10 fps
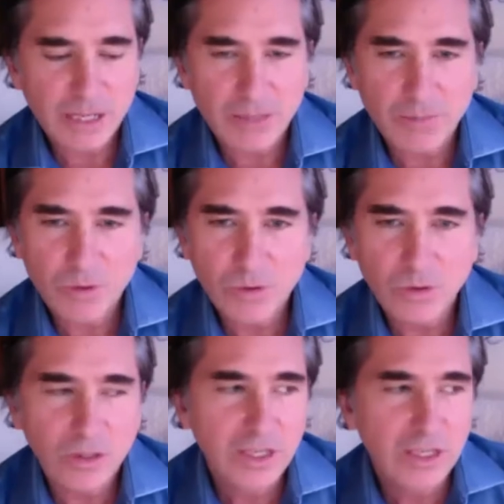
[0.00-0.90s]
the
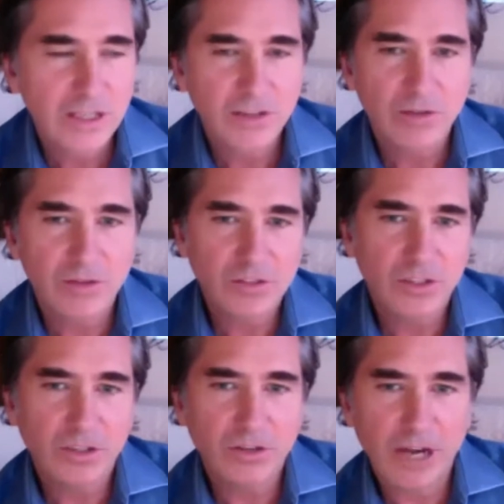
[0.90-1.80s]
pool, the
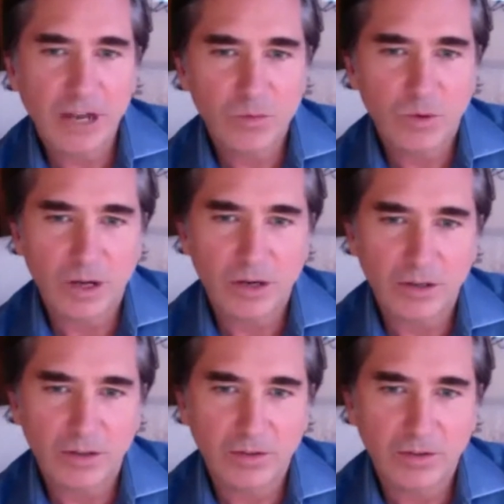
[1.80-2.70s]

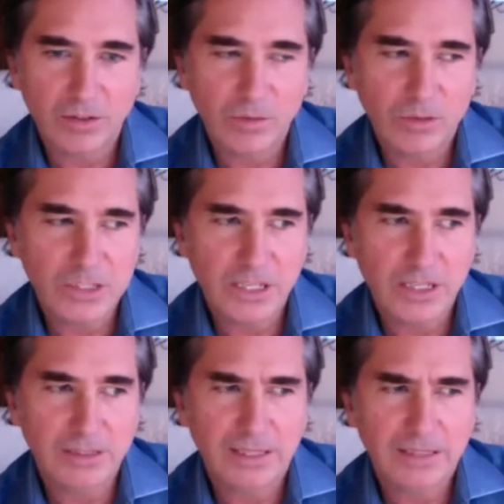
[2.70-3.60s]
groundwater was at
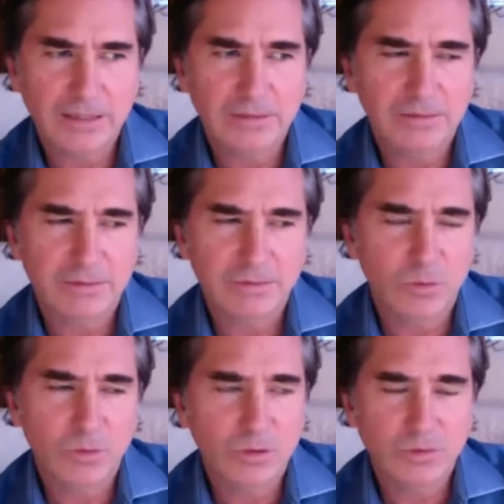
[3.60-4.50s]
like
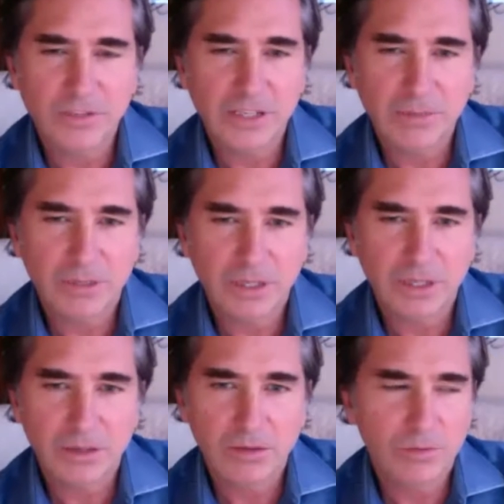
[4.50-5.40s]
4 feet
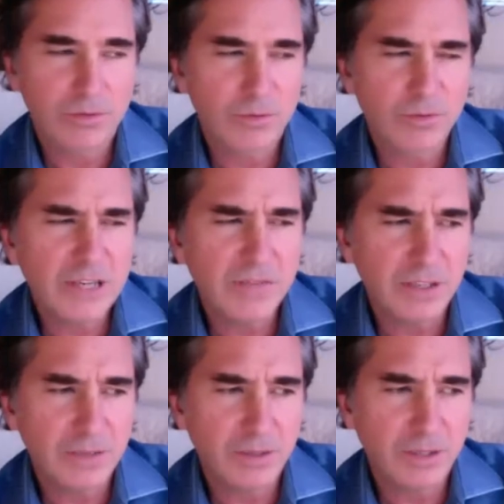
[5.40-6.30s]
below or 3
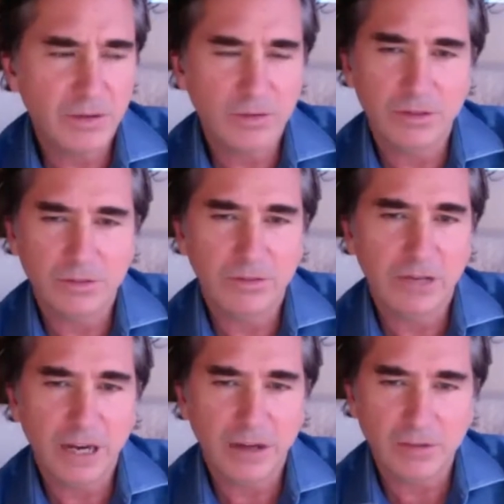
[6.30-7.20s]
feet below the
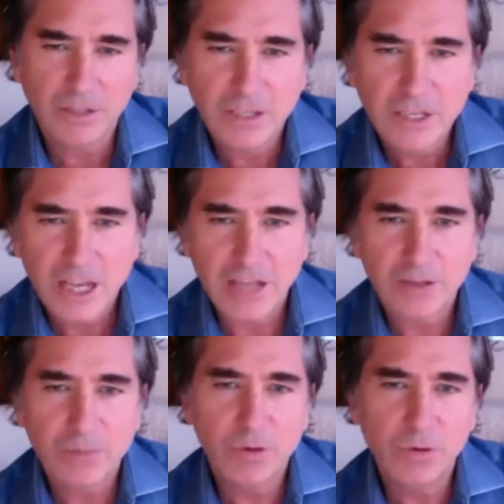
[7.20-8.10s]
ground, and
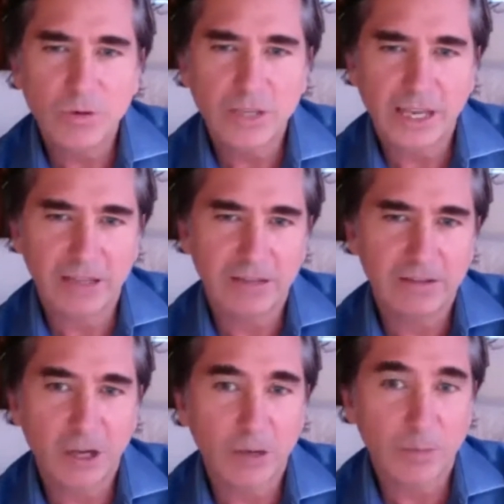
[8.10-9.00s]
the pool can't
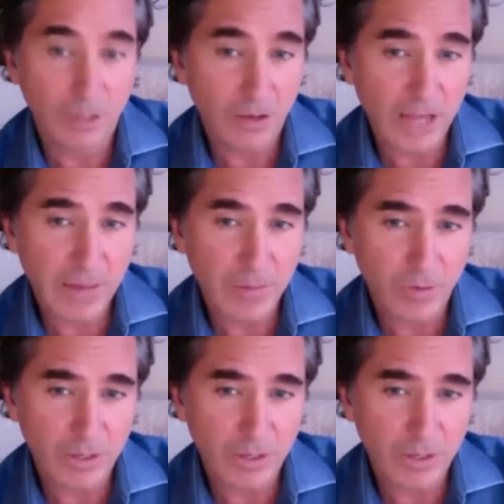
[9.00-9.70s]
go below that point.